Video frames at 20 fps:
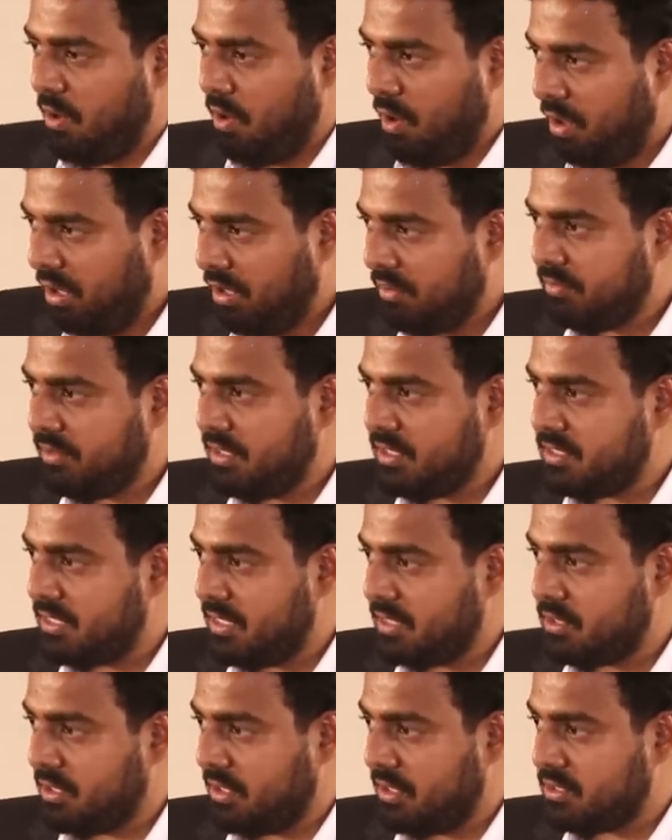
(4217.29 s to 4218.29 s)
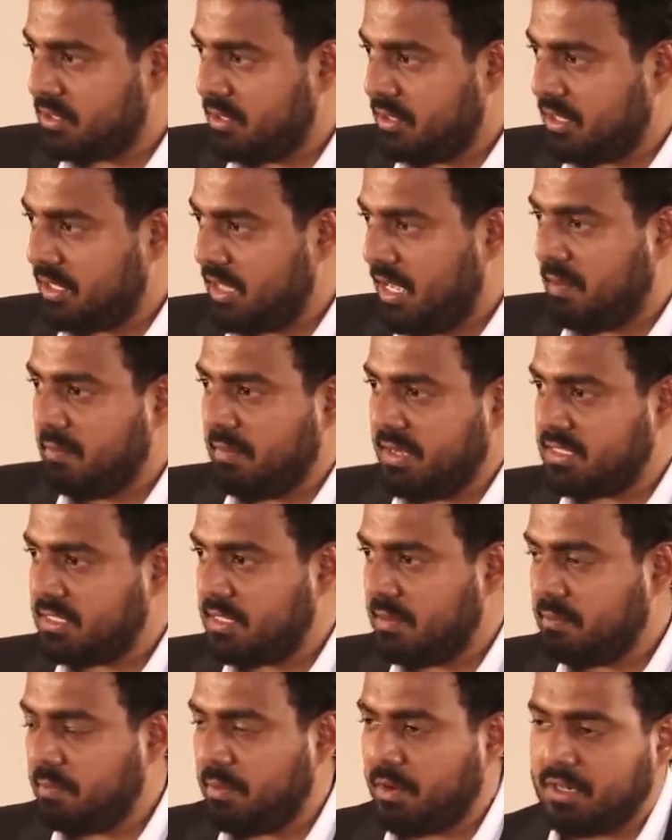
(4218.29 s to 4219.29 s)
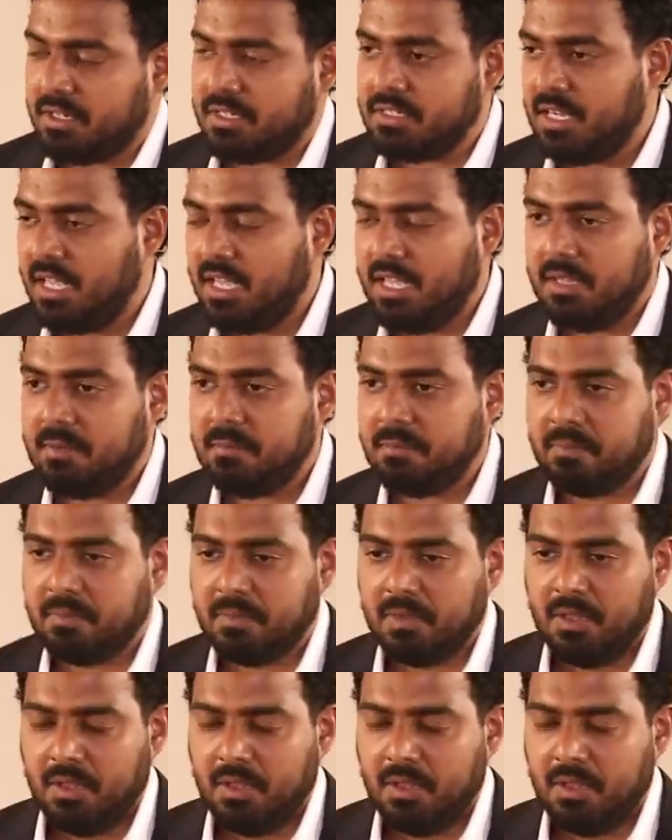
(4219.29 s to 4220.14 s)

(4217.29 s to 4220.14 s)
all of these things or is going to come at some point in time,